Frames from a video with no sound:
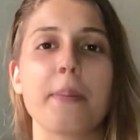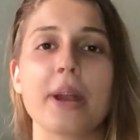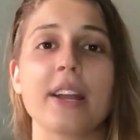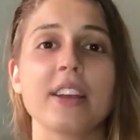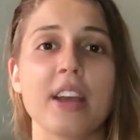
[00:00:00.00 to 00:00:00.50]
that
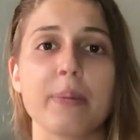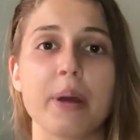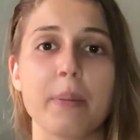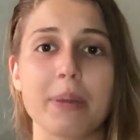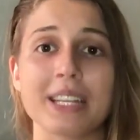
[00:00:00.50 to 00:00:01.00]

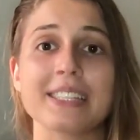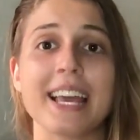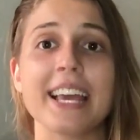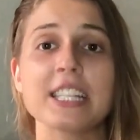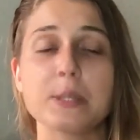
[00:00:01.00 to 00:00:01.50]
pranayama means
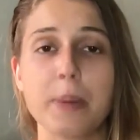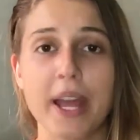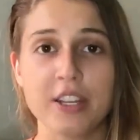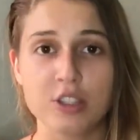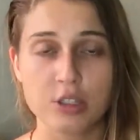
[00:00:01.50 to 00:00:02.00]

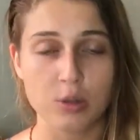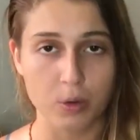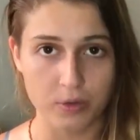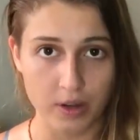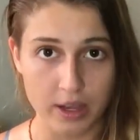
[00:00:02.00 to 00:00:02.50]
expansion
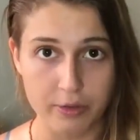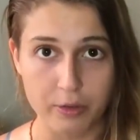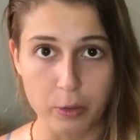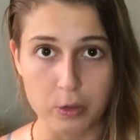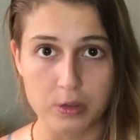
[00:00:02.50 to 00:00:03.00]
of life
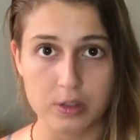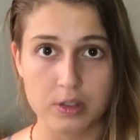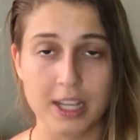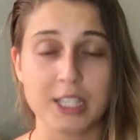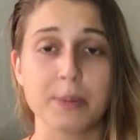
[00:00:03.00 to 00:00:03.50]

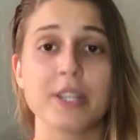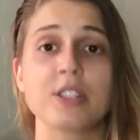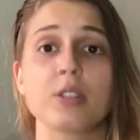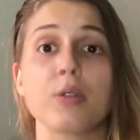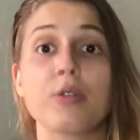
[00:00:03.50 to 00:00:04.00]
force,
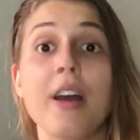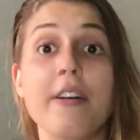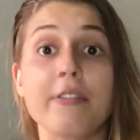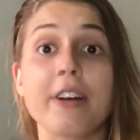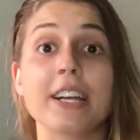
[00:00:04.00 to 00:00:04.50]
expansion of
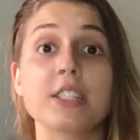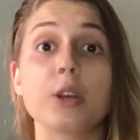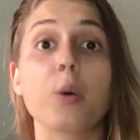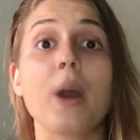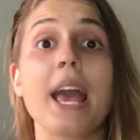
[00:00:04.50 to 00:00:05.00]

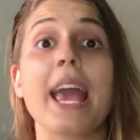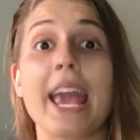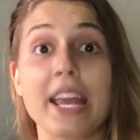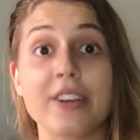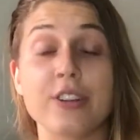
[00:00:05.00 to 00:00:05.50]
vital
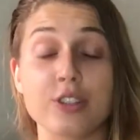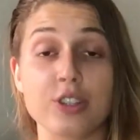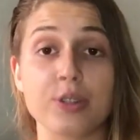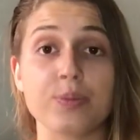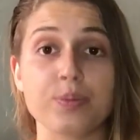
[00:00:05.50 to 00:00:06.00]

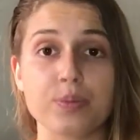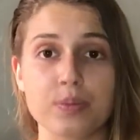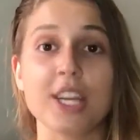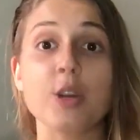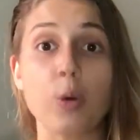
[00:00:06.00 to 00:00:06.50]
energy.
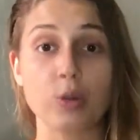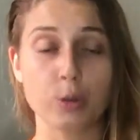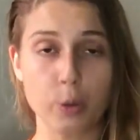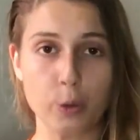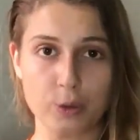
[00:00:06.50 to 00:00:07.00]
In
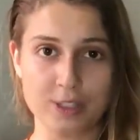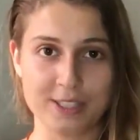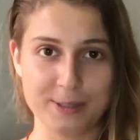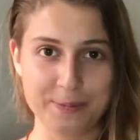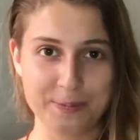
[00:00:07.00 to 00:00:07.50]
other
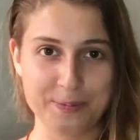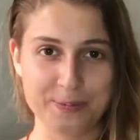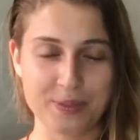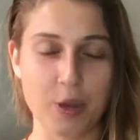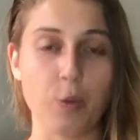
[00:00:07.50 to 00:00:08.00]
words,
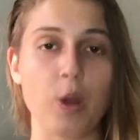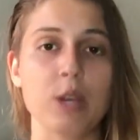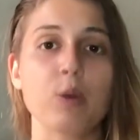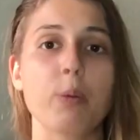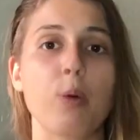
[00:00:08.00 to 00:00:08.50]

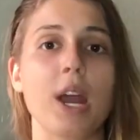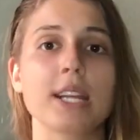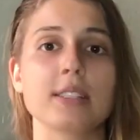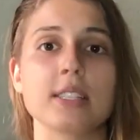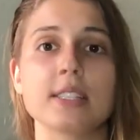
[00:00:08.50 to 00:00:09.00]
when we
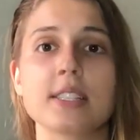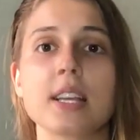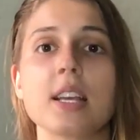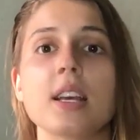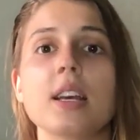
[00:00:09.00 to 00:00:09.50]
practice